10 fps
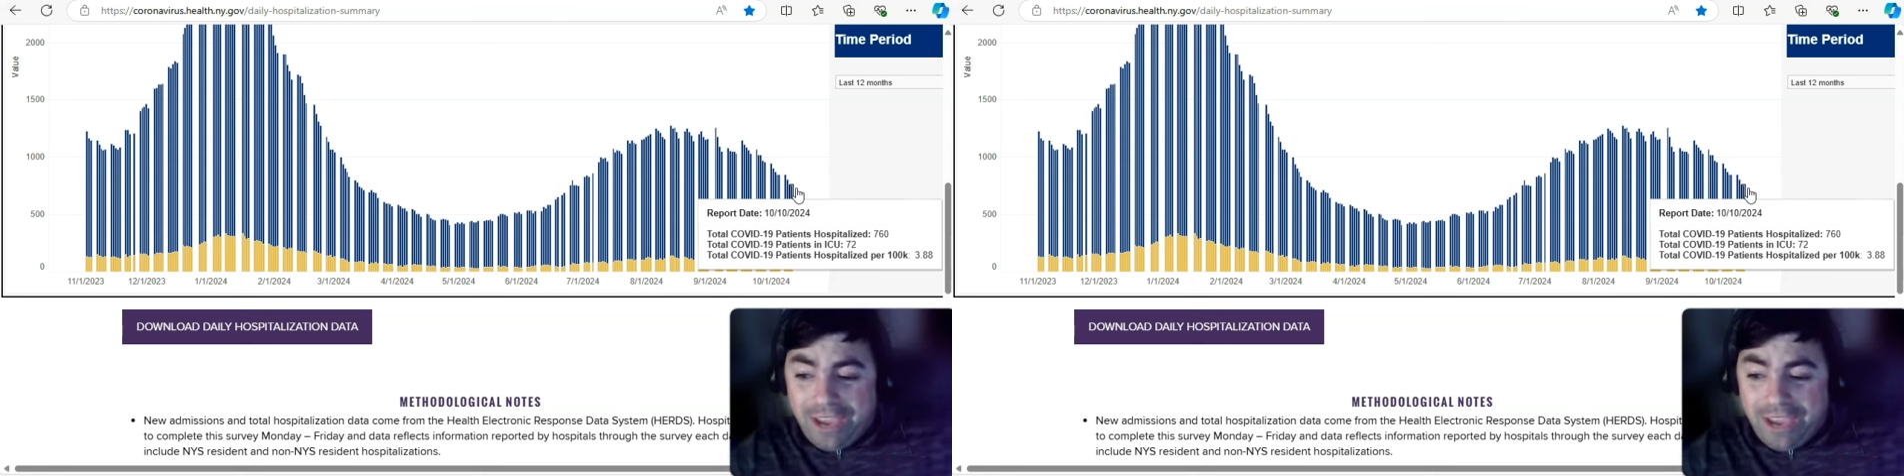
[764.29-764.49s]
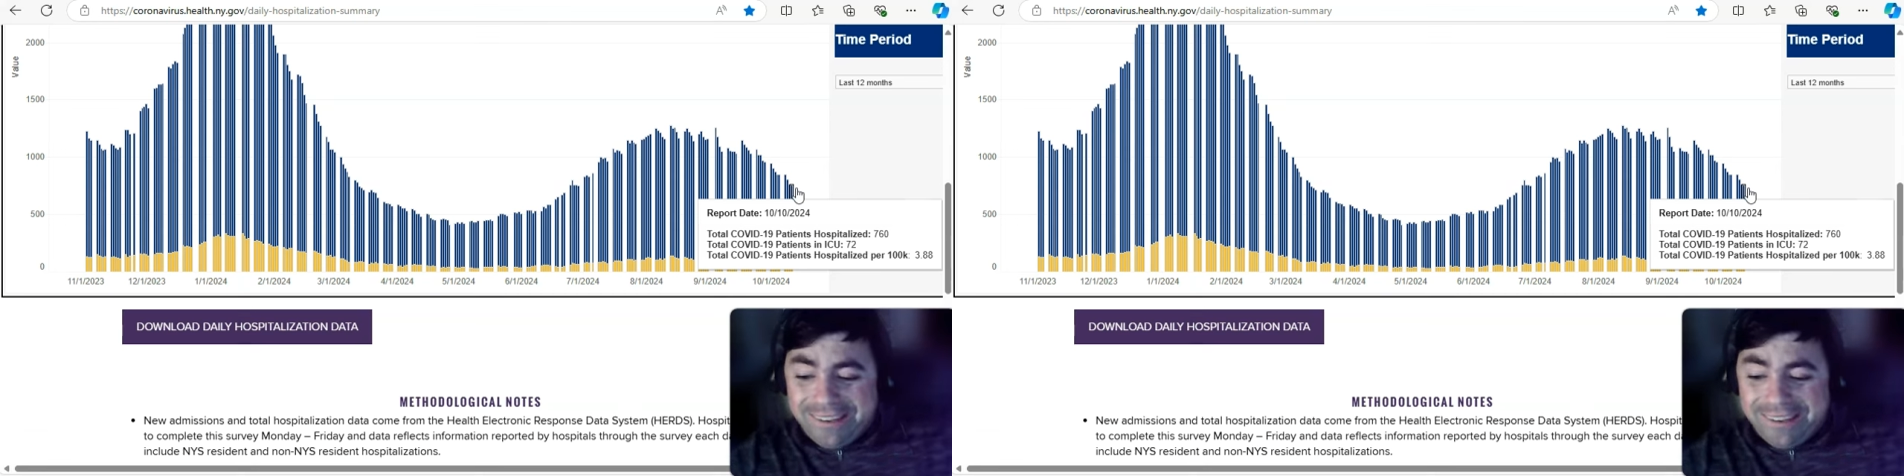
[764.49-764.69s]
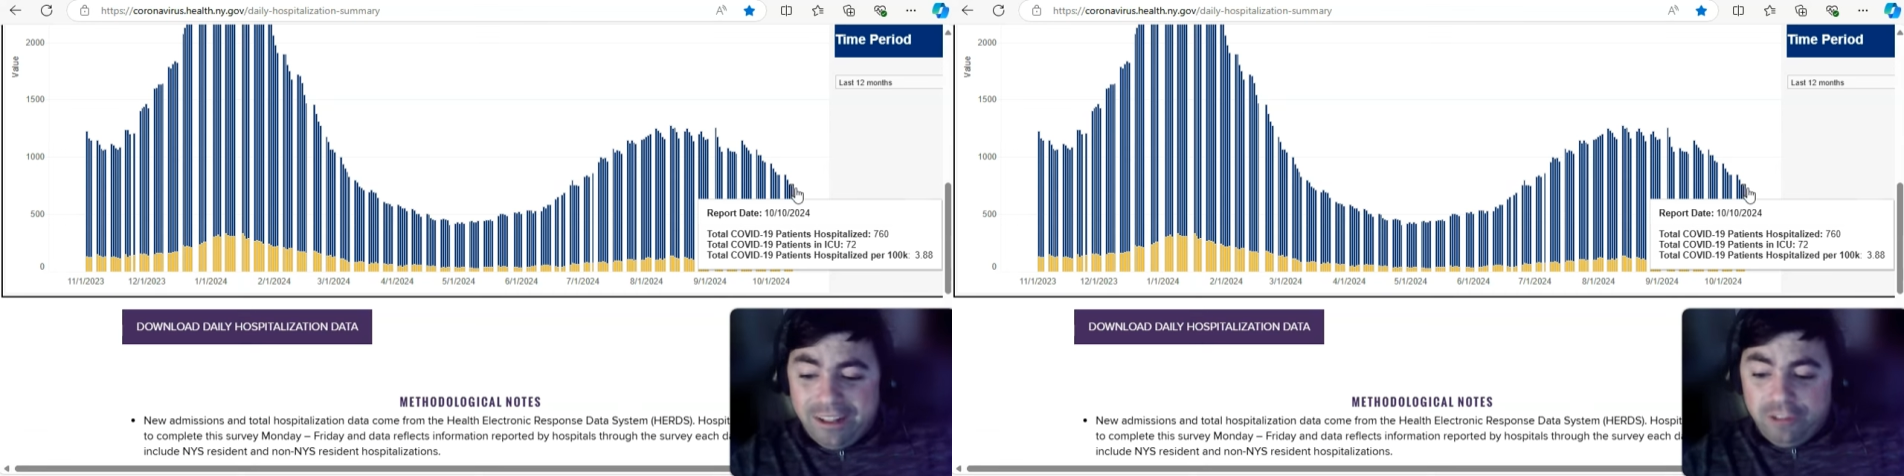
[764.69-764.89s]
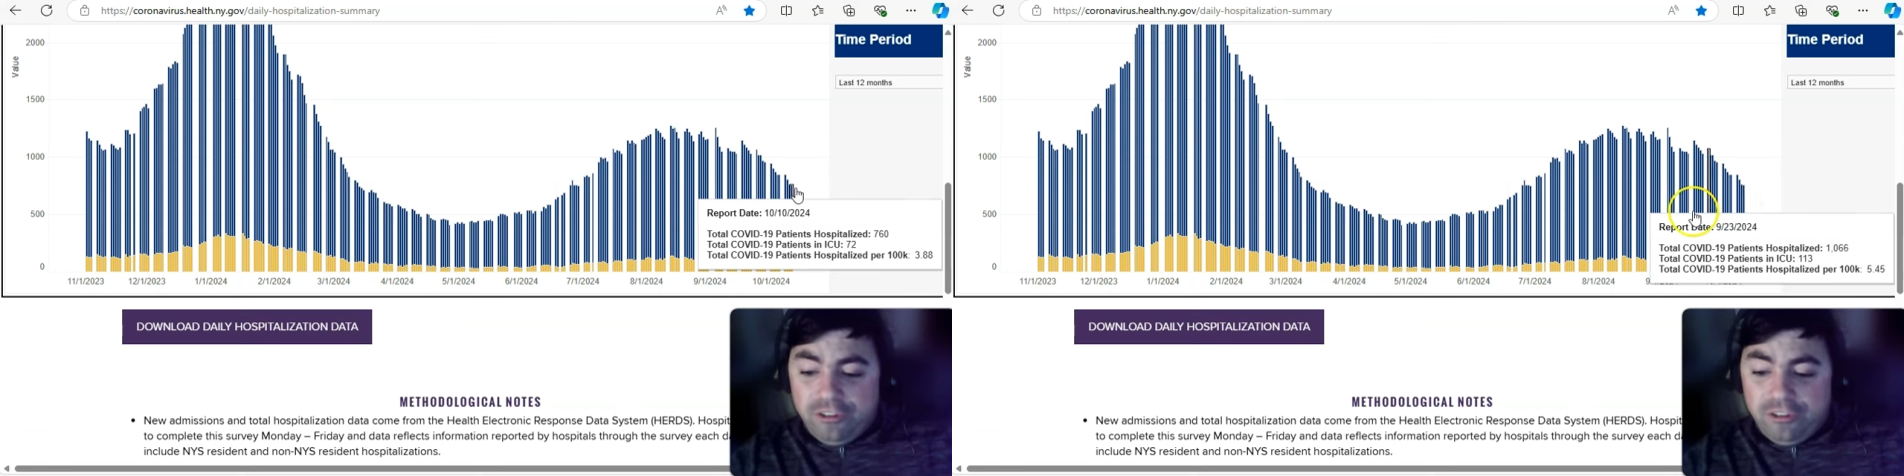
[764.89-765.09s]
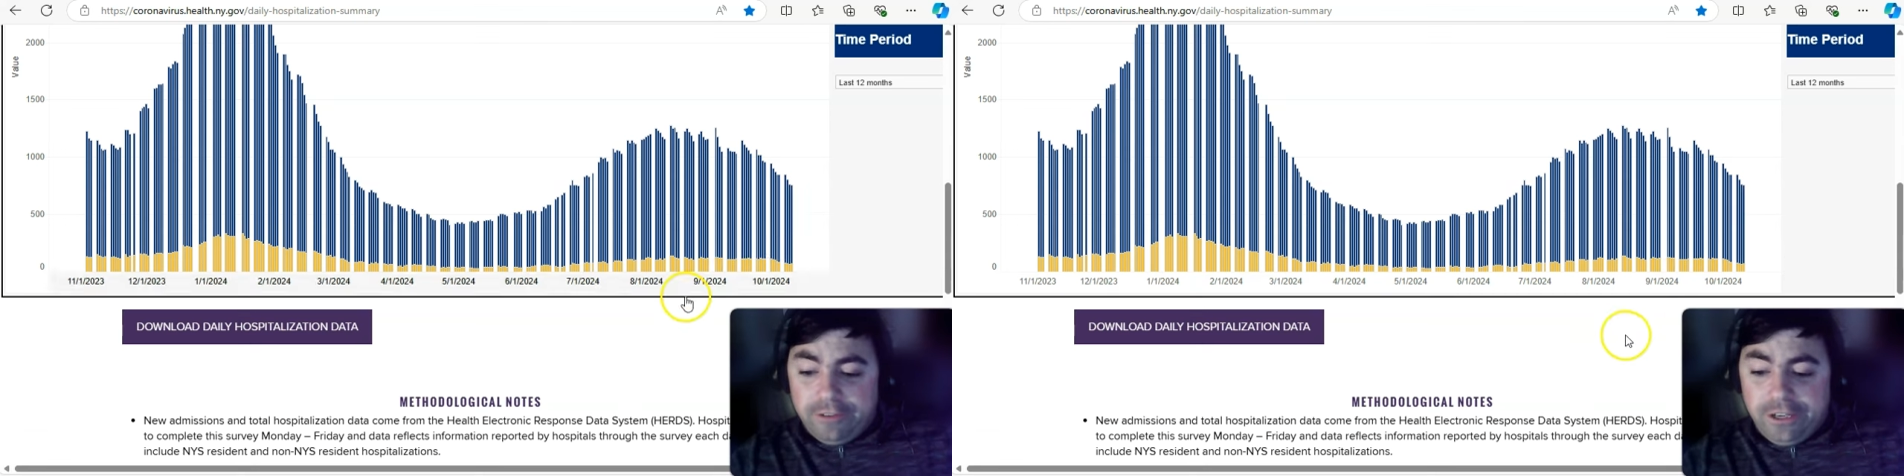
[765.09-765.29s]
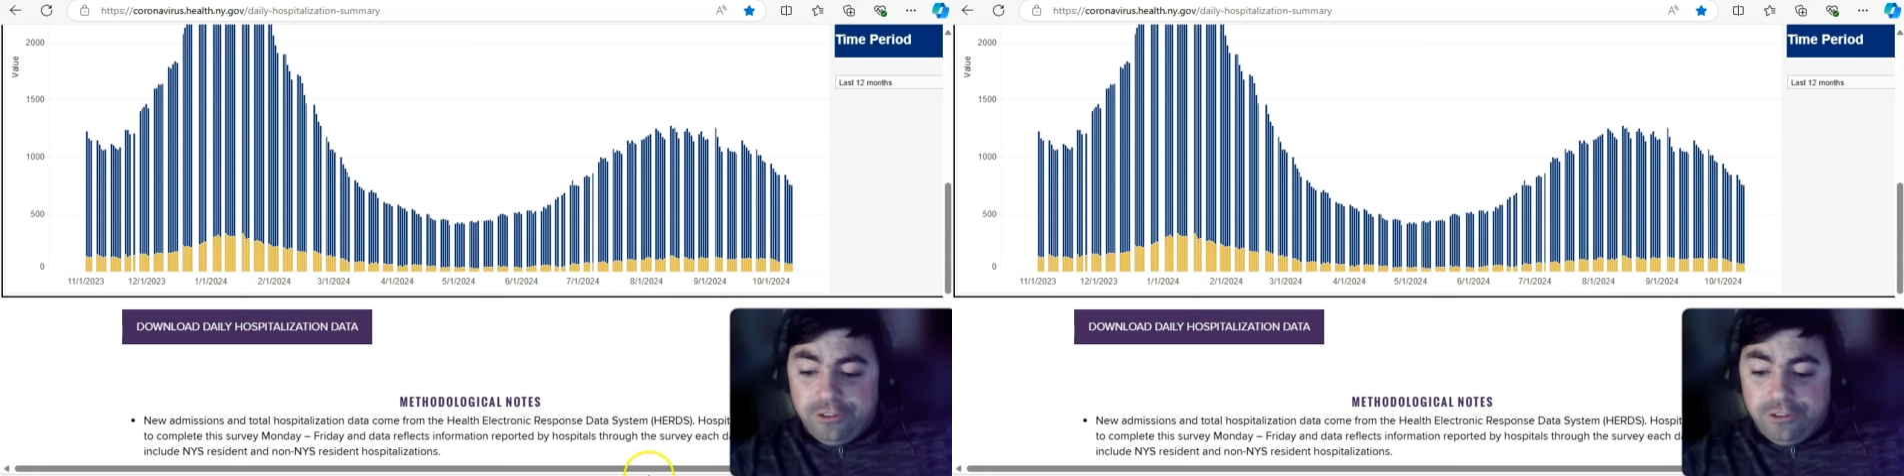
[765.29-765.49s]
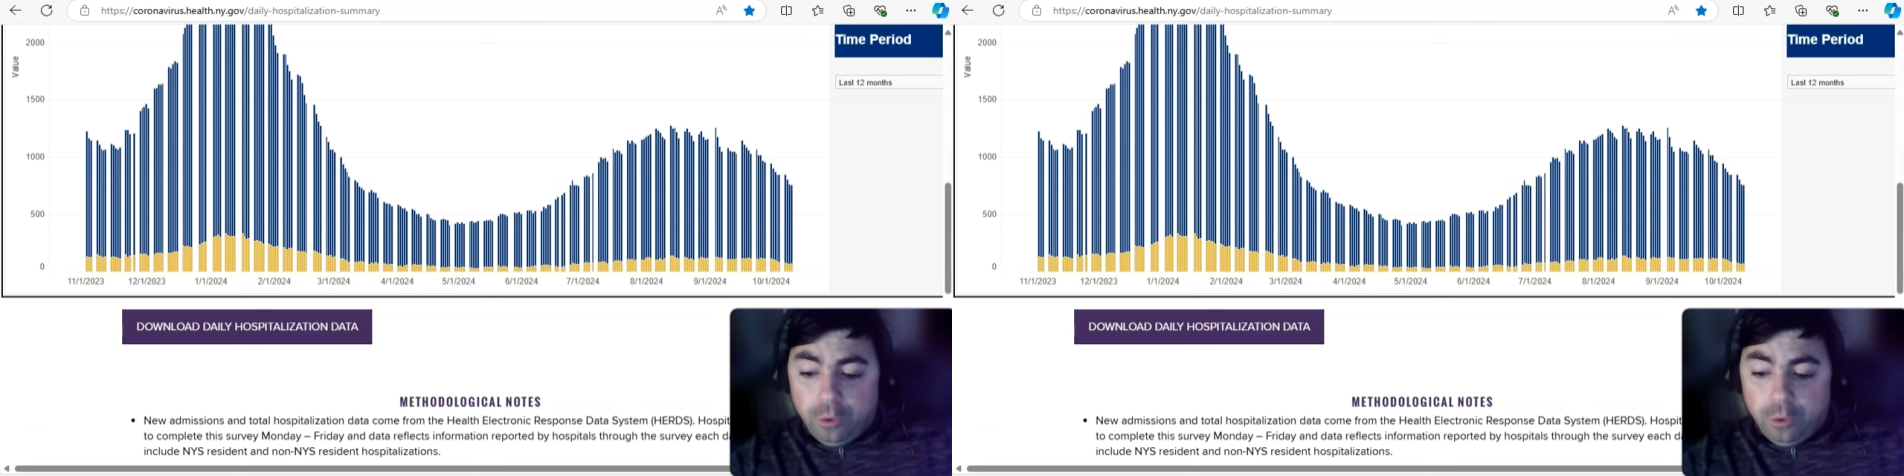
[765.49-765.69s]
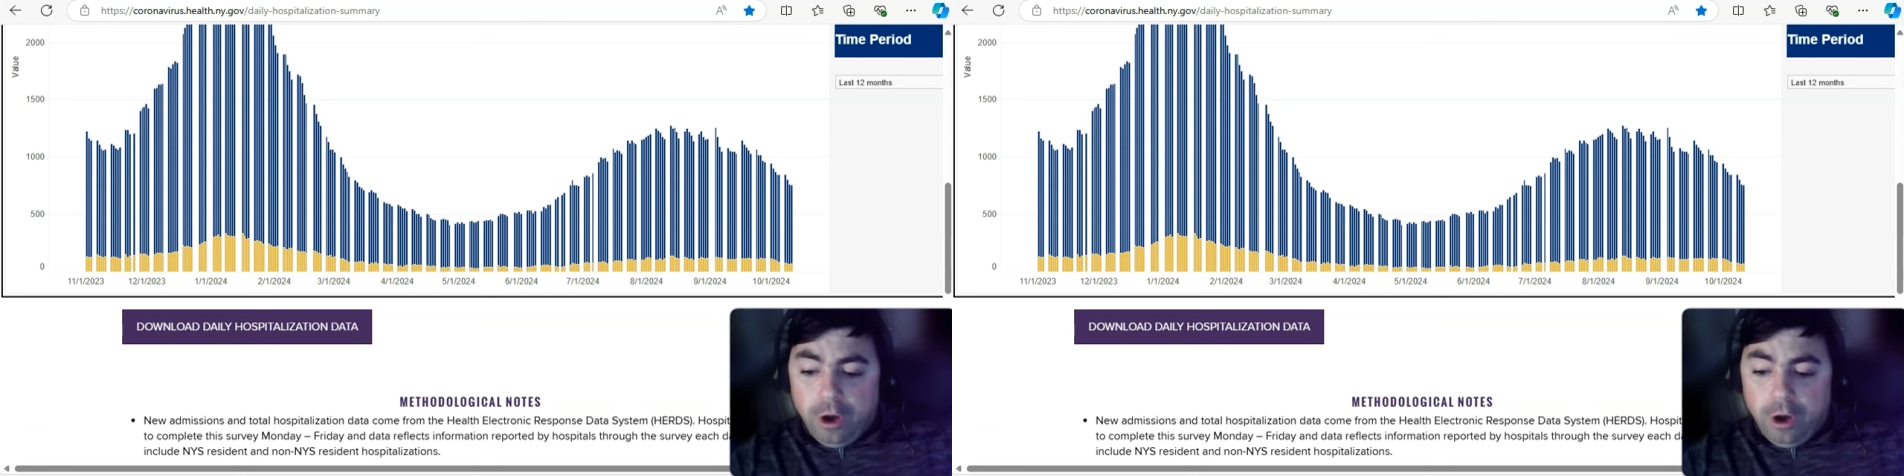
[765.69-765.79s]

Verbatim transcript: at seventy-two.